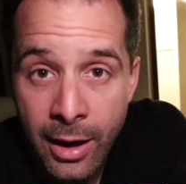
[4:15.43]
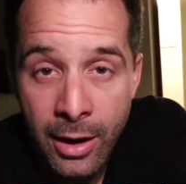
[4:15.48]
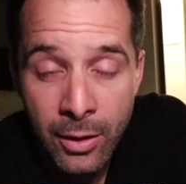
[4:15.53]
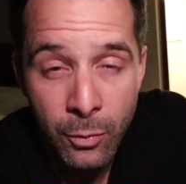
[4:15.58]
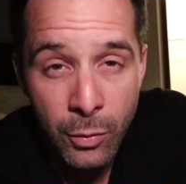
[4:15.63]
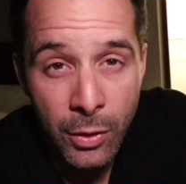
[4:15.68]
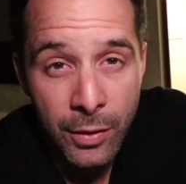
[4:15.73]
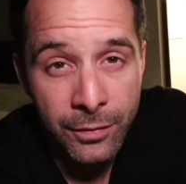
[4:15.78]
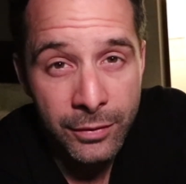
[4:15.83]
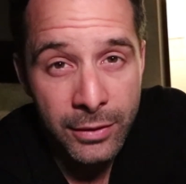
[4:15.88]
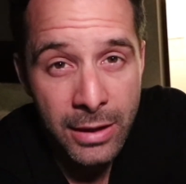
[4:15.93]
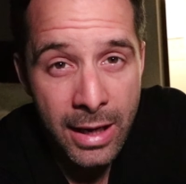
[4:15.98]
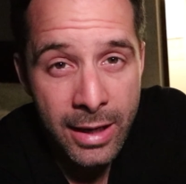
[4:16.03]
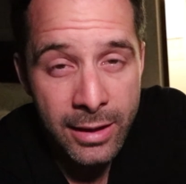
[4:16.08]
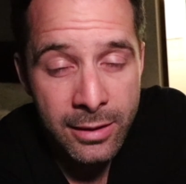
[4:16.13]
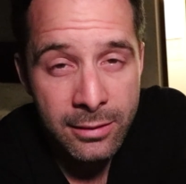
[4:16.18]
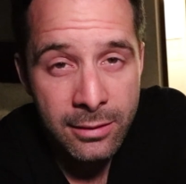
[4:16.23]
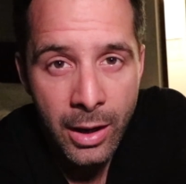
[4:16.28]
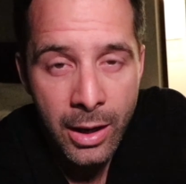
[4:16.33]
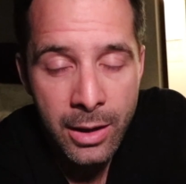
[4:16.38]
And with
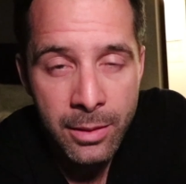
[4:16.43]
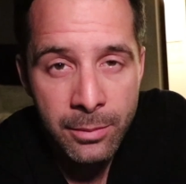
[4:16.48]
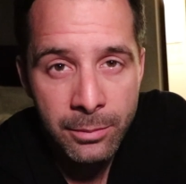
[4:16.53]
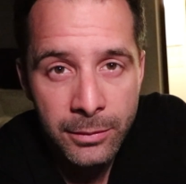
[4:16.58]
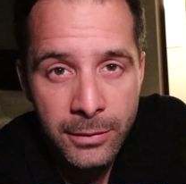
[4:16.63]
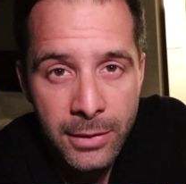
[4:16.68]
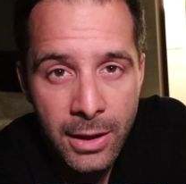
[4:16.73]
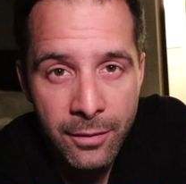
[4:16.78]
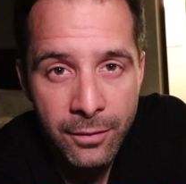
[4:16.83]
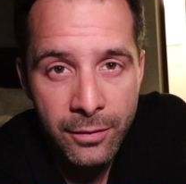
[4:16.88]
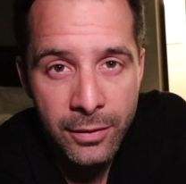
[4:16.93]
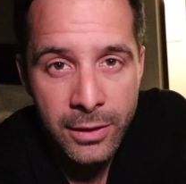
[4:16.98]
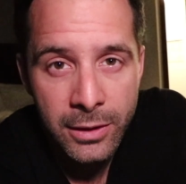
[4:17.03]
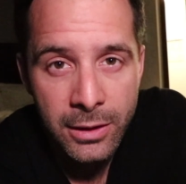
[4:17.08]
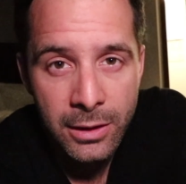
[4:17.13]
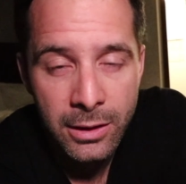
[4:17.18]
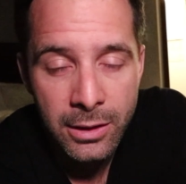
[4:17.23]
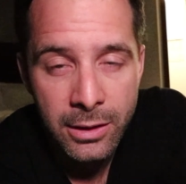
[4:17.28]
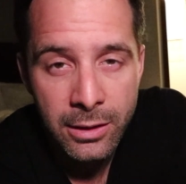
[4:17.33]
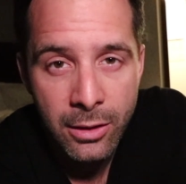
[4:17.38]
that, I'm
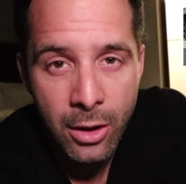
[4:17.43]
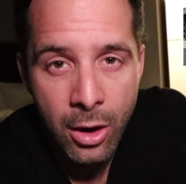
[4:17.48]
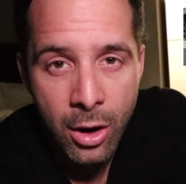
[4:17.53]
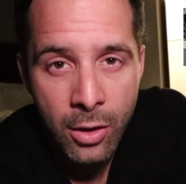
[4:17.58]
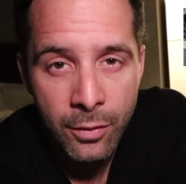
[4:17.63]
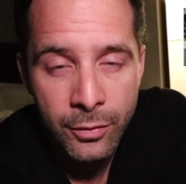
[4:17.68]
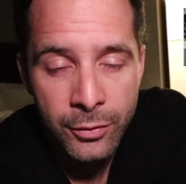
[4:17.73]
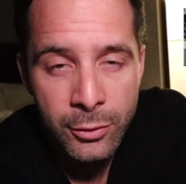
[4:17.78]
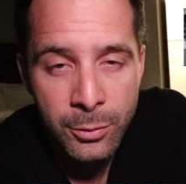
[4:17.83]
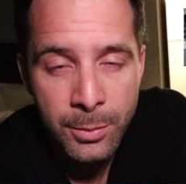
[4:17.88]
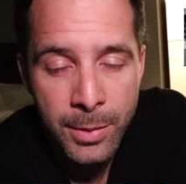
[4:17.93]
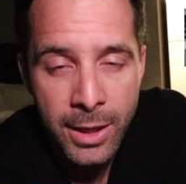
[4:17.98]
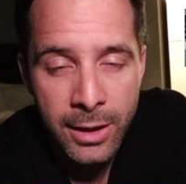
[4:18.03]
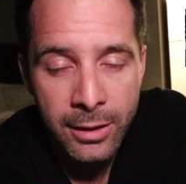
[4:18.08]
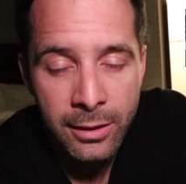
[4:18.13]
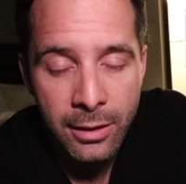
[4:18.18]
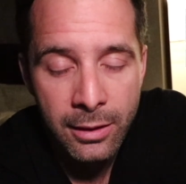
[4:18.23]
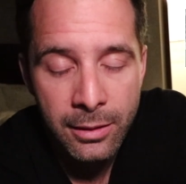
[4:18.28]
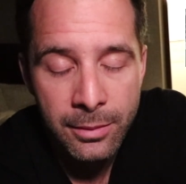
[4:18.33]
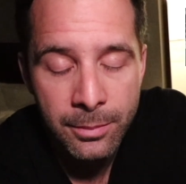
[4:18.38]
definitely off to
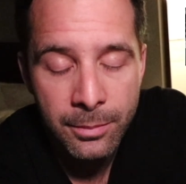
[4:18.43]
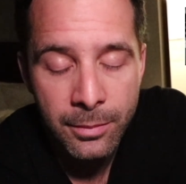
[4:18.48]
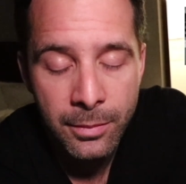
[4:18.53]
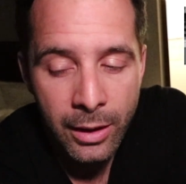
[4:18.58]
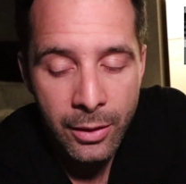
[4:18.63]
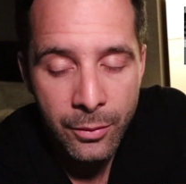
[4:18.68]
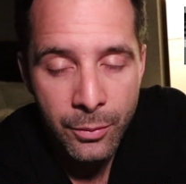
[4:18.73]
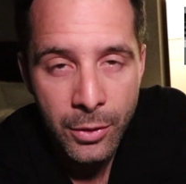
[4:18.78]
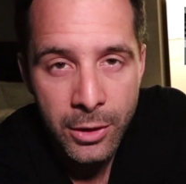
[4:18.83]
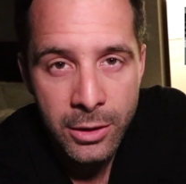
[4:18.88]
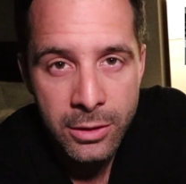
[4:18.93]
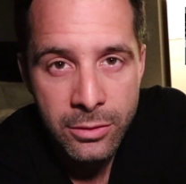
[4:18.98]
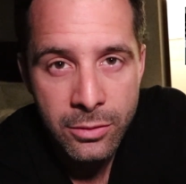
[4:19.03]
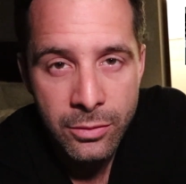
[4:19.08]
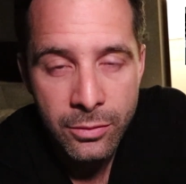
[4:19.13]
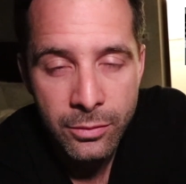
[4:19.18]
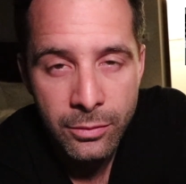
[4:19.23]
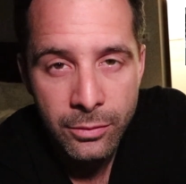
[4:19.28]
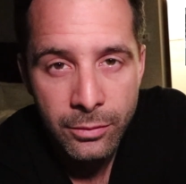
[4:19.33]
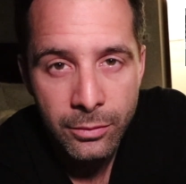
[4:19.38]
bed. I can't wait
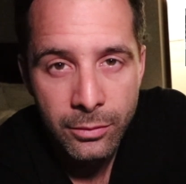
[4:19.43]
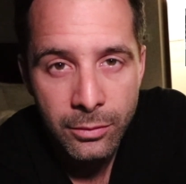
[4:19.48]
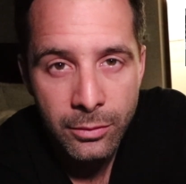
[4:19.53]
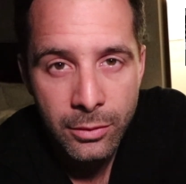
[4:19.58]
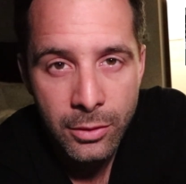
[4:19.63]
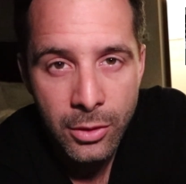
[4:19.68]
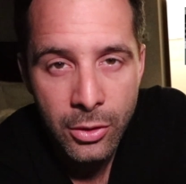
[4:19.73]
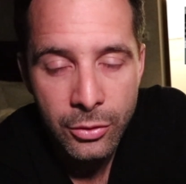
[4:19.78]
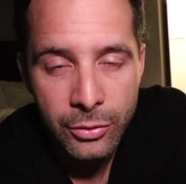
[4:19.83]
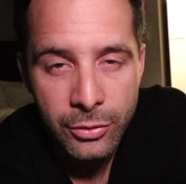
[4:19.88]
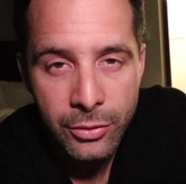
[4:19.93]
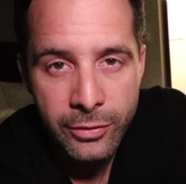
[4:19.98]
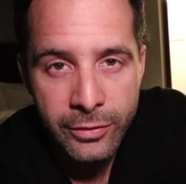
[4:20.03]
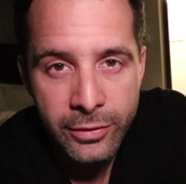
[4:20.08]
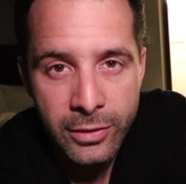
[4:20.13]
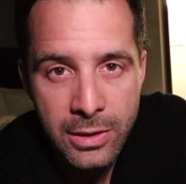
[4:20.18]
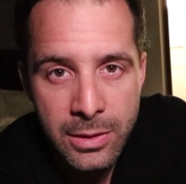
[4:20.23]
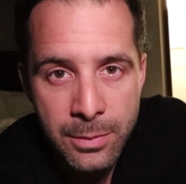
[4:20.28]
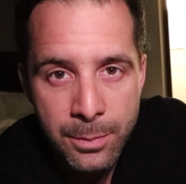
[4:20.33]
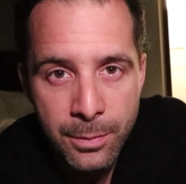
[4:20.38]
to go to
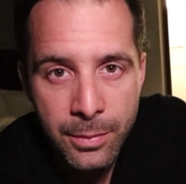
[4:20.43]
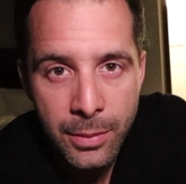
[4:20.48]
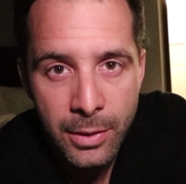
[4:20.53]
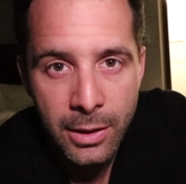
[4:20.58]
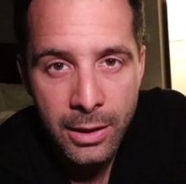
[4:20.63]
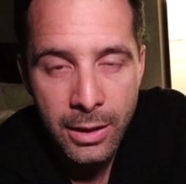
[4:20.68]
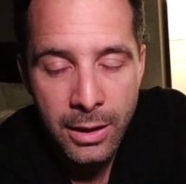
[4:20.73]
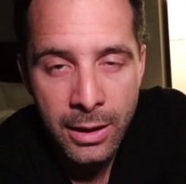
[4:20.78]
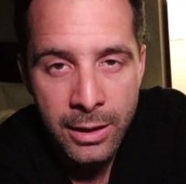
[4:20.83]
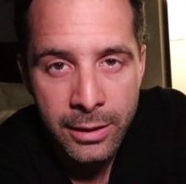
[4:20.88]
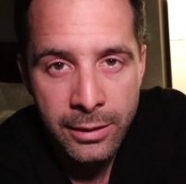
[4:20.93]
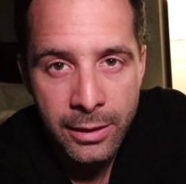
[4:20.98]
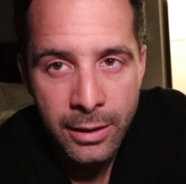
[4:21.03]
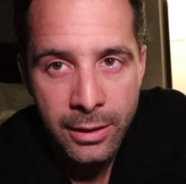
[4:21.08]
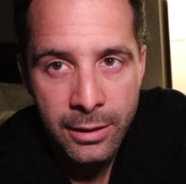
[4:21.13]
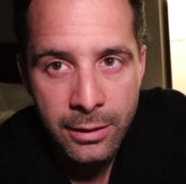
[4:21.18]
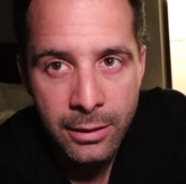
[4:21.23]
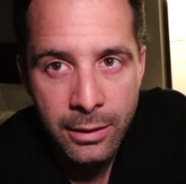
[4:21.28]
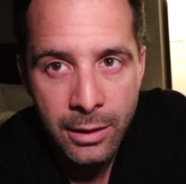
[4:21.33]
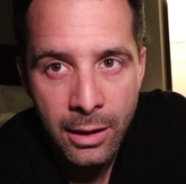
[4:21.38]
sleep, and
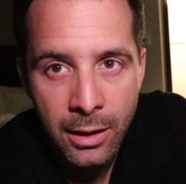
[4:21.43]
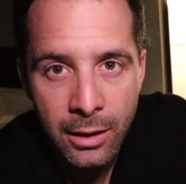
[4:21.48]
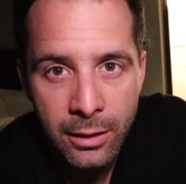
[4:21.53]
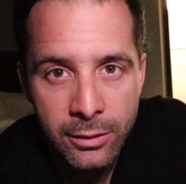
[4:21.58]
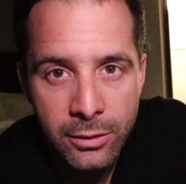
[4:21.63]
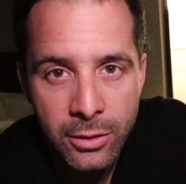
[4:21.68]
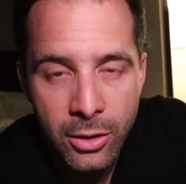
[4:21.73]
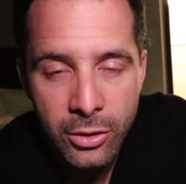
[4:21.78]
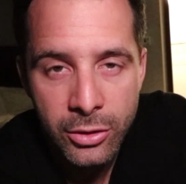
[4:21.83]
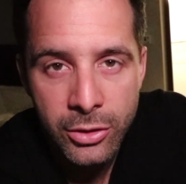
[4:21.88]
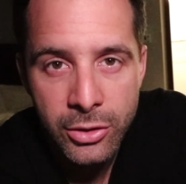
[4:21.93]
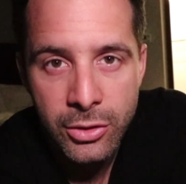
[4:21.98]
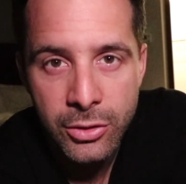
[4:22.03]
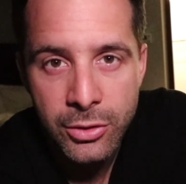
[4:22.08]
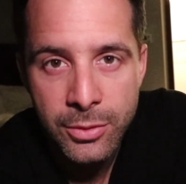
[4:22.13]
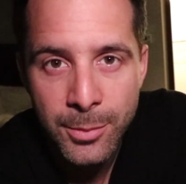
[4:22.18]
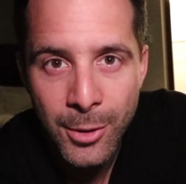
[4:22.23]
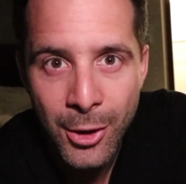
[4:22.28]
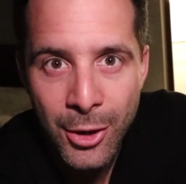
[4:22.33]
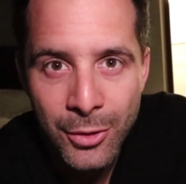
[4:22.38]
then I'll talk to you
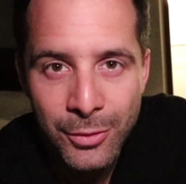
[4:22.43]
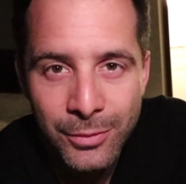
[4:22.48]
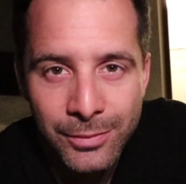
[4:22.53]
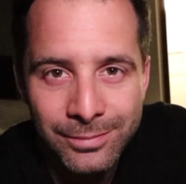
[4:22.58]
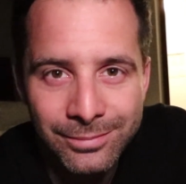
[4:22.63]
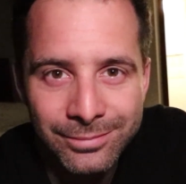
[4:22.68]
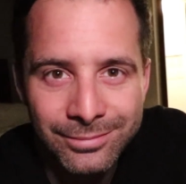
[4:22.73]
tomorrow.